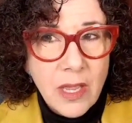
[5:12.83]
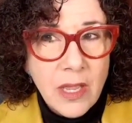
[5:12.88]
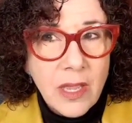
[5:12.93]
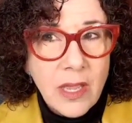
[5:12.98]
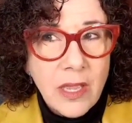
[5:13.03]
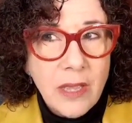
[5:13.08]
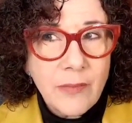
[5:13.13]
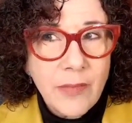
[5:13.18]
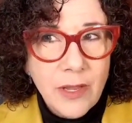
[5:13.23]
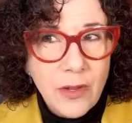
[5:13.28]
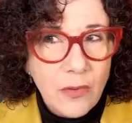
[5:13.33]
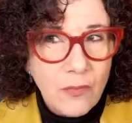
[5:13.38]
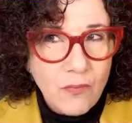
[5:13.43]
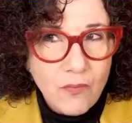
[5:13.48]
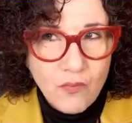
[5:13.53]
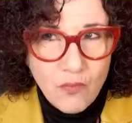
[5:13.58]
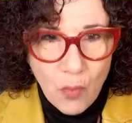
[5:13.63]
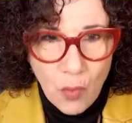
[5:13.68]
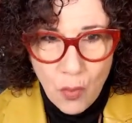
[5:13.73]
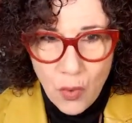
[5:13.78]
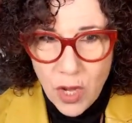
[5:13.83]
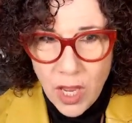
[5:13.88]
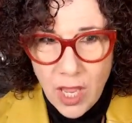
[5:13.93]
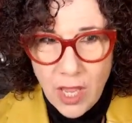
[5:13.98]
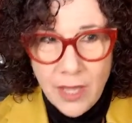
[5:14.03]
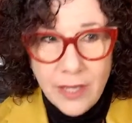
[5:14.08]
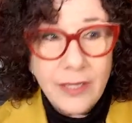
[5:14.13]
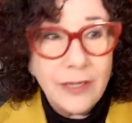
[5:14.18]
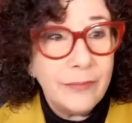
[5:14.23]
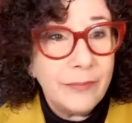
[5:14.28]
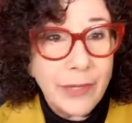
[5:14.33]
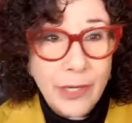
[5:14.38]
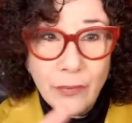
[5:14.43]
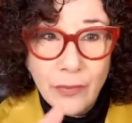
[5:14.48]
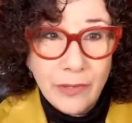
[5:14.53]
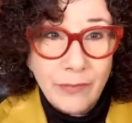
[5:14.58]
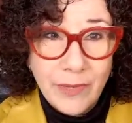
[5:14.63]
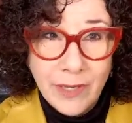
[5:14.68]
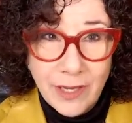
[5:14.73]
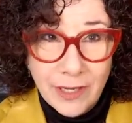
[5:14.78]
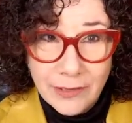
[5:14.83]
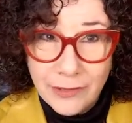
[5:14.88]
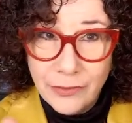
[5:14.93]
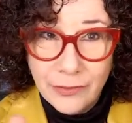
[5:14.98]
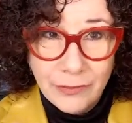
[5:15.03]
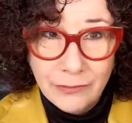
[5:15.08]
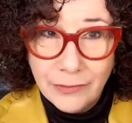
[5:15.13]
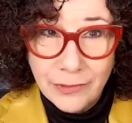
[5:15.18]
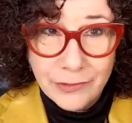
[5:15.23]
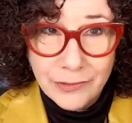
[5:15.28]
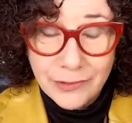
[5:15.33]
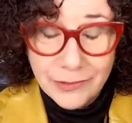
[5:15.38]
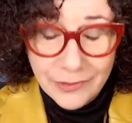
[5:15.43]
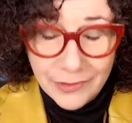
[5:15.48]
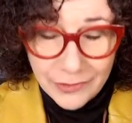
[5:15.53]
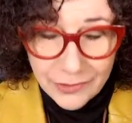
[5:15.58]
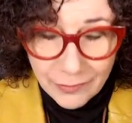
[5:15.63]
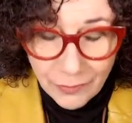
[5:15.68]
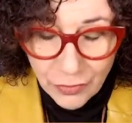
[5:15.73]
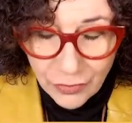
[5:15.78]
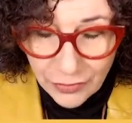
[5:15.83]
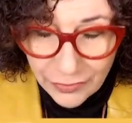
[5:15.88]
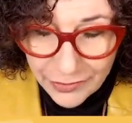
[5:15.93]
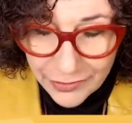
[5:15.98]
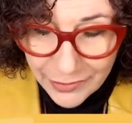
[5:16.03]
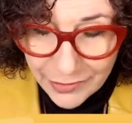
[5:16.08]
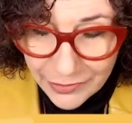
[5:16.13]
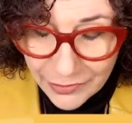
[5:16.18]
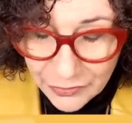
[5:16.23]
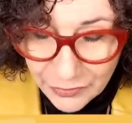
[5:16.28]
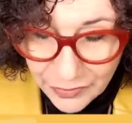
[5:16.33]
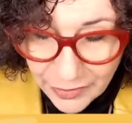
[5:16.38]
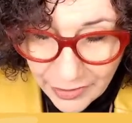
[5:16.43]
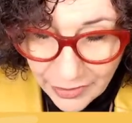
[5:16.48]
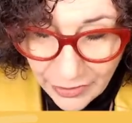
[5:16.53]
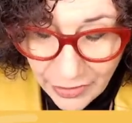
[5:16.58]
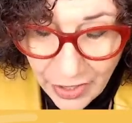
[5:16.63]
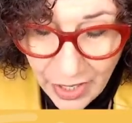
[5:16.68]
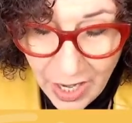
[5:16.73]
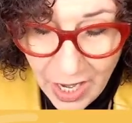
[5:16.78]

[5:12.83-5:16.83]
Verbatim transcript: I'm like, okay, bear with me, guys. There, there's there's a moral to the story here.